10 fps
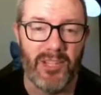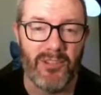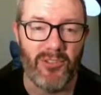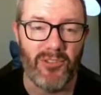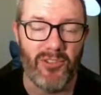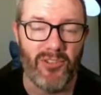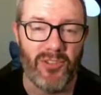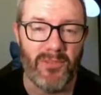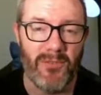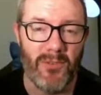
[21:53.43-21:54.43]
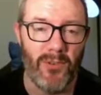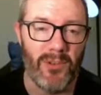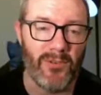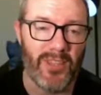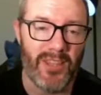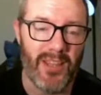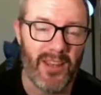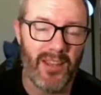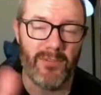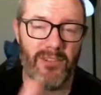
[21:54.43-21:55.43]
Make sure you join me for those. Hit that
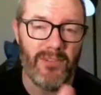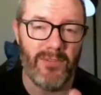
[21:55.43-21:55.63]
like button if